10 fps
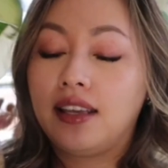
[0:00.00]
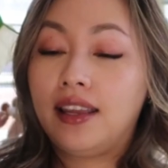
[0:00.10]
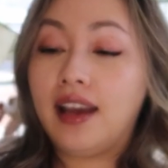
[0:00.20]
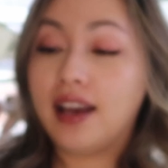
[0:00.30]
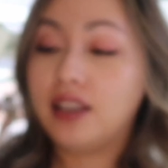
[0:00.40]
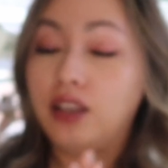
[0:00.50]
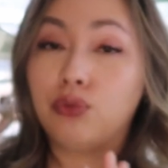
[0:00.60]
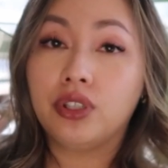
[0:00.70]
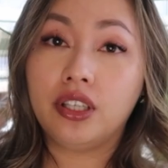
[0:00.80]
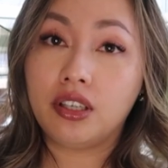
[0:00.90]
it had a
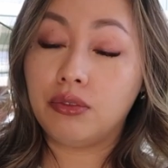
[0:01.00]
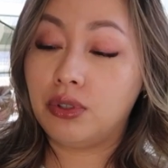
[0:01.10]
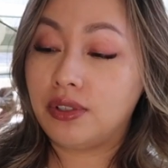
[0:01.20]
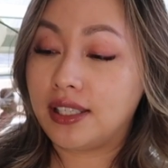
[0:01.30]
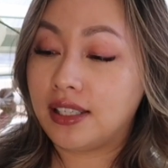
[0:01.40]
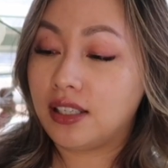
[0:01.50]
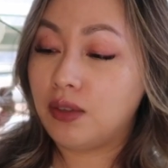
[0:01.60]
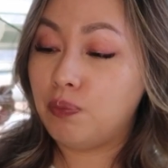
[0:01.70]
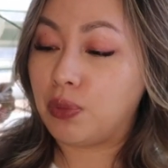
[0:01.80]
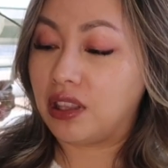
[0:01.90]
really good root
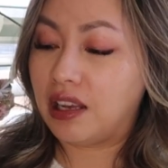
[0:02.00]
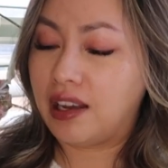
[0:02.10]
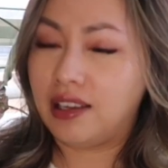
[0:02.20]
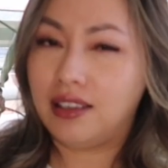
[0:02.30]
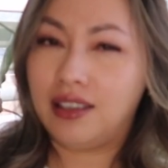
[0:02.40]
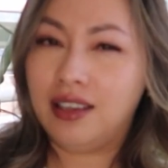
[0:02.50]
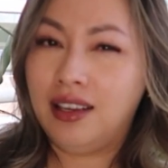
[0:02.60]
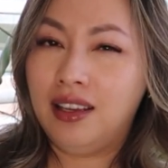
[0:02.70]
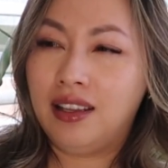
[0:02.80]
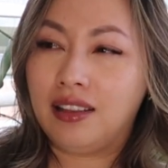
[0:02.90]
system, but then
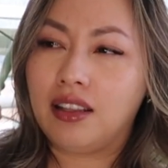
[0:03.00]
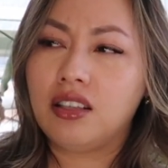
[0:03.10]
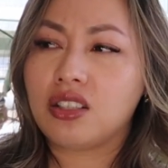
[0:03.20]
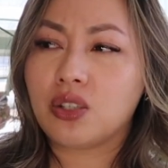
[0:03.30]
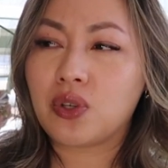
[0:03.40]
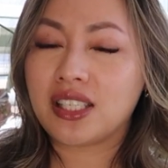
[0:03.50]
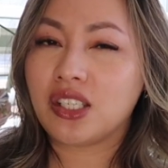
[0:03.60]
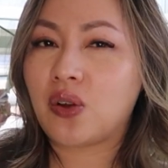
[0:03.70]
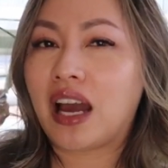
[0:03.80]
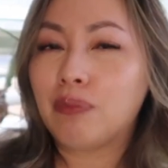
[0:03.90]
it just wasn't
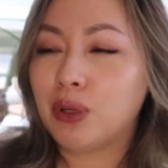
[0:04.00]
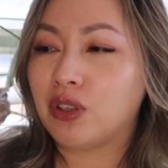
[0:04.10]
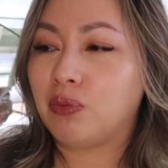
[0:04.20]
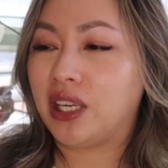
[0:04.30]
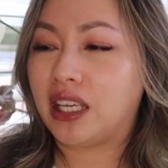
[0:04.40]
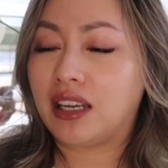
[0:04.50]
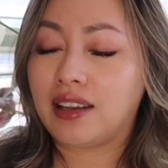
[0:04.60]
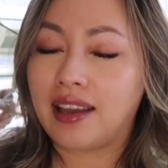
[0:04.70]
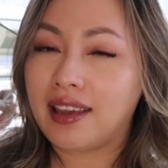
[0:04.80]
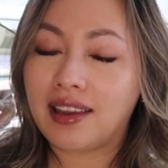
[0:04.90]
too happy with me. And
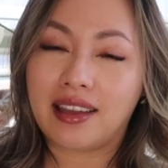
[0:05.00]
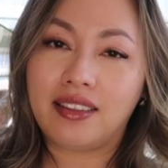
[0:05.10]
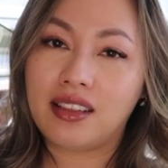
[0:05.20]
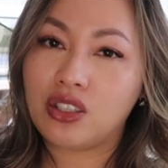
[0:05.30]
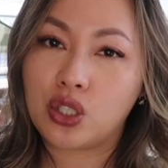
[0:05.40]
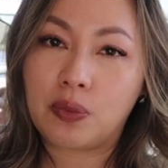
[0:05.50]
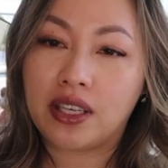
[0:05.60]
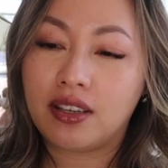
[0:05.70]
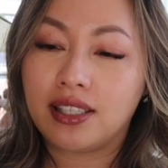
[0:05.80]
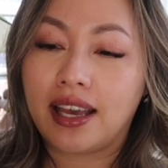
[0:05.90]
I think that's just
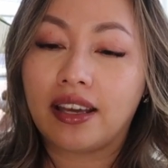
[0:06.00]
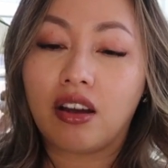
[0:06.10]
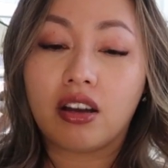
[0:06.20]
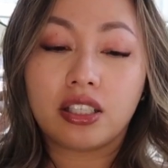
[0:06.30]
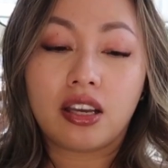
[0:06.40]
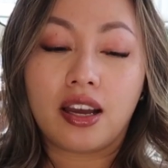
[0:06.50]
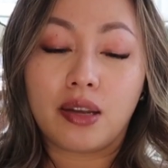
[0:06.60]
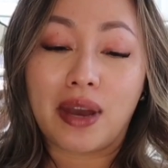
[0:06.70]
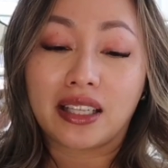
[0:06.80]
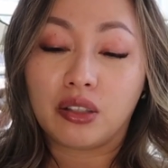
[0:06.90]
because it had a hard
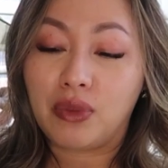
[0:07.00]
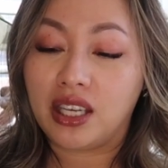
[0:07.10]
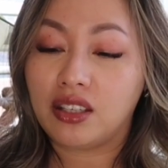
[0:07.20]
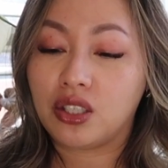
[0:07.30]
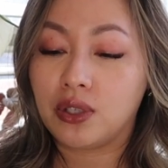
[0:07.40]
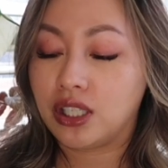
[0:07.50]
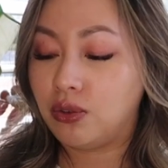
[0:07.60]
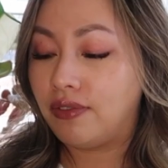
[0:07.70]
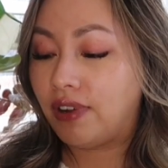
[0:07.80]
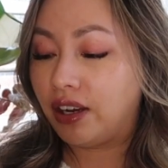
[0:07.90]
time acclimating to its
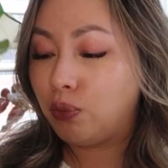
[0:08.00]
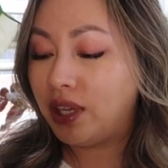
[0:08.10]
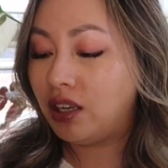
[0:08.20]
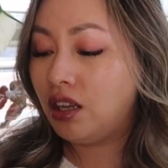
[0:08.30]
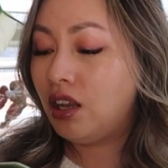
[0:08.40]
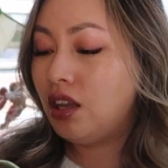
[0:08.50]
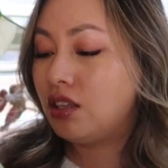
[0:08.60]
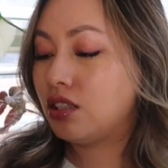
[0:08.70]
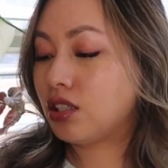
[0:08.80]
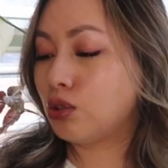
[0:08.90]
new environment.
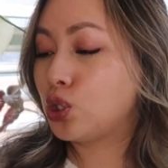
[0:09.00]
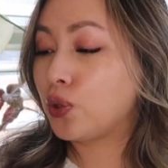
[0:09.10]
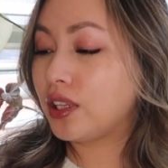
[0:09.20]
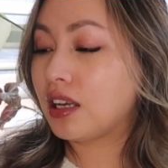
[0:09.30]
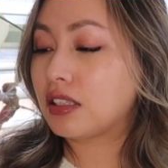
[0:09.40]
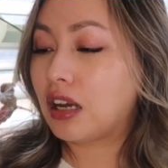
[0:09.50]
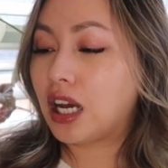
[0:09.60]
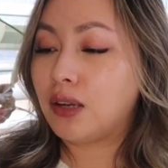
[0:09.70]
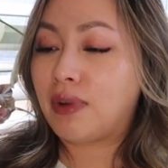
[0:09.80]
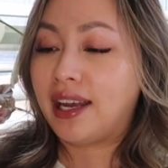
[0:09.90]
So during that
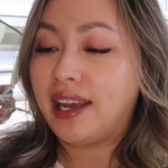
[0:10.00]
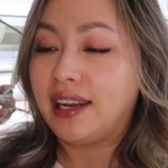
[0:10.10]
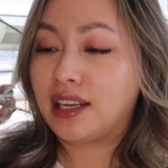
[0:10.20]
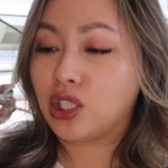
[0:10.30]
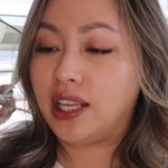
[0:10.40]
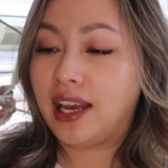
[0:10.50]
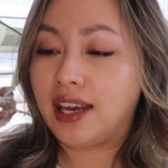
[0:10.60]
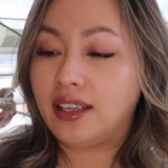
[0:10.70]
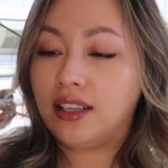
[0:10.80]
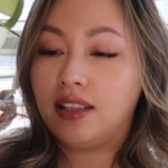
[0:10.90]
time, I had actually
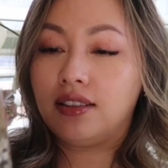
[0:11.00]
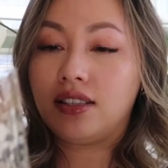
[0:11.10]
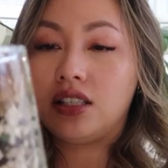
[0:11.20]
had it in this